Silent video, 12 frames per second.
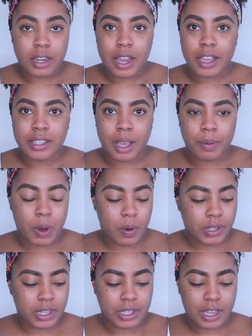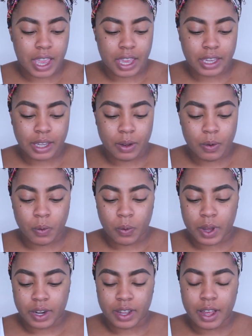Next, I'm going to take
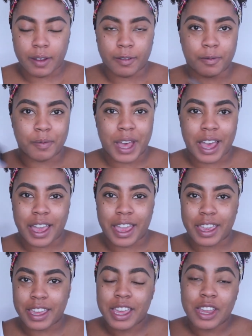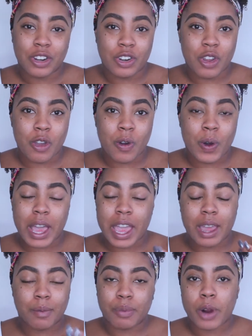one of my new
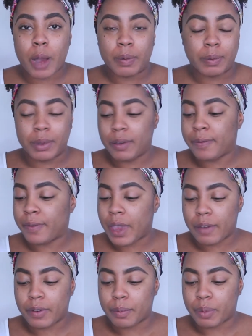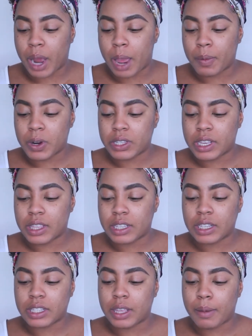and probably favorite primers, and
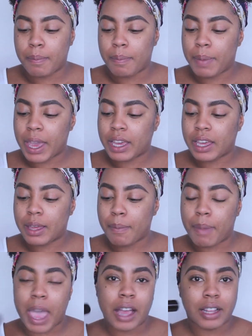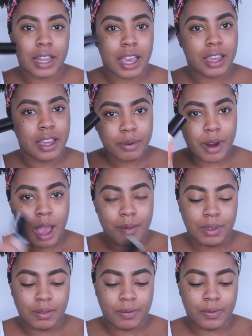this is the Becca Backlight
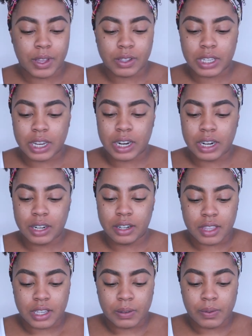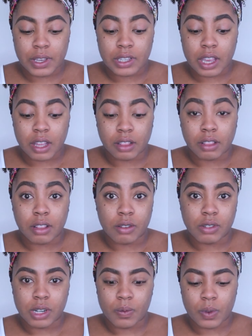Priming Filter. This feels like
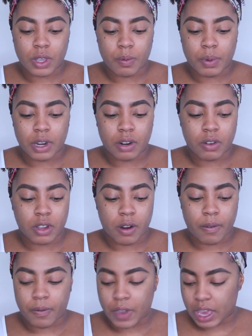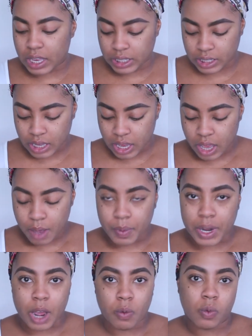lotion when you put it on your face,
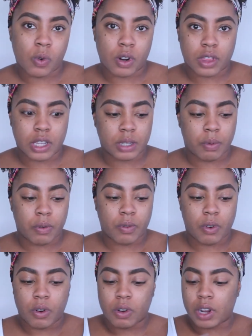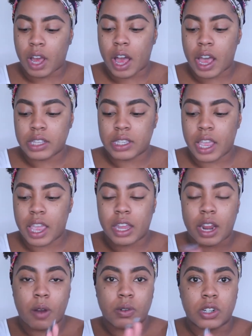but I wore this before on a hot day
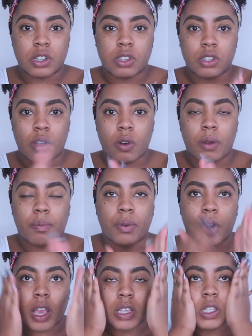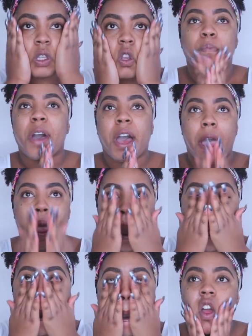and I was just so impressed
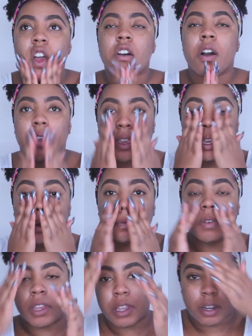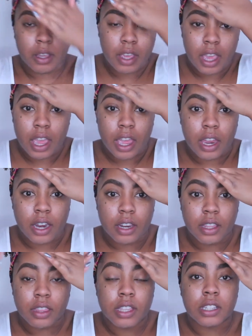by how even
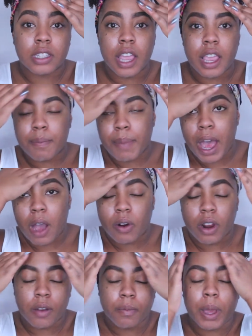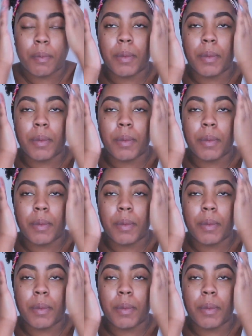and the staying power of my